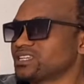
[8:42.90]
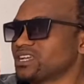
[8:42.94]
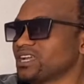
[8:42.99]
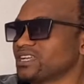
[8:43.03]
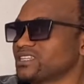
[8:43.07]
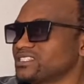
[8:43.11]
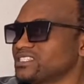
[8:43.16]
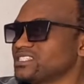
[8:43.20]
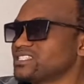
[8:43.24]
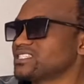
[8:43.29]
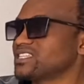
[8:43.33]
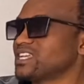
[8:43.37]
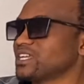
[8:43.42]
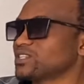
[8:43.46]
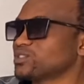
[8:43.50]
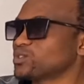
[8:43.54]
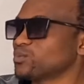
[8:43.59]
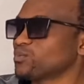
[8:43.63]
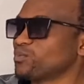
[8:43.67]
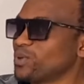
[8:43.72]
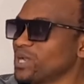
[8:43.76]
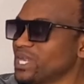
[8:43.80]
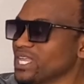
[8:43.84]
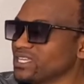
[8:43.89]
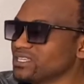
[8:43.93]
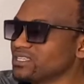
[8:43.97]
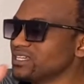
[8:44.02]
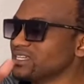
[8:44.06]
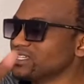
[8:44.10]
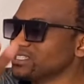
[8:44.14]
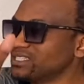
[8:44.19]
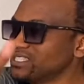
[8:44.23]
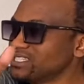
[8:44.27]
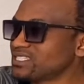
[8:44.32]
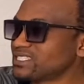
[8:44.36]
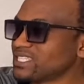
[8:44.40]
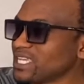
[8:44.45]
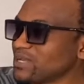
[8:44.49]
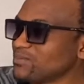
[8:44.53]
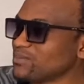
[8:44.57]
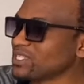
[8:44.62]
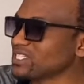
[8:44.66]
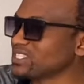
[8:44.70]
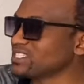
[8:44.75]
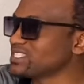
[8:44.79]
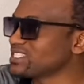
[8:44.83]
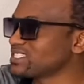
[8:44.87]
guy and this guy to play this
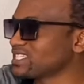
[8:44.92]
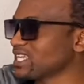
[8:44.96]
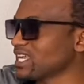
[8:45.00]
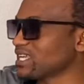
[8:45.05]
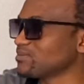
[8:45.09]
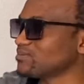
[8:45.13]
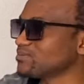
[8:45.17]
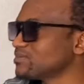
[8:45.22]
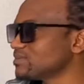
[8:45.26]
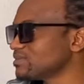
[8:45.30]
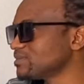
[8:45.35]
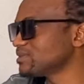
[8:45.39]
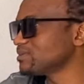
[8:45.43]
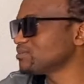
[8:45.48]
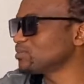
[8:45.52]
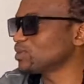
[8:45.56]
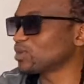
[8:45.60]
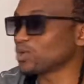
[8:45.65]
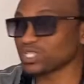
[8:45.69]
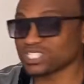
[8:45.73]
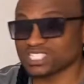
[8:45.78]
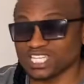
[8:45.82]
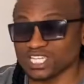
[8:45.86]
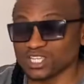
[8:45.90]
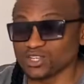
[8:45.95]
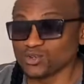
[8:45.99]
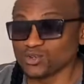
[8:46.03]
time and this time. Because they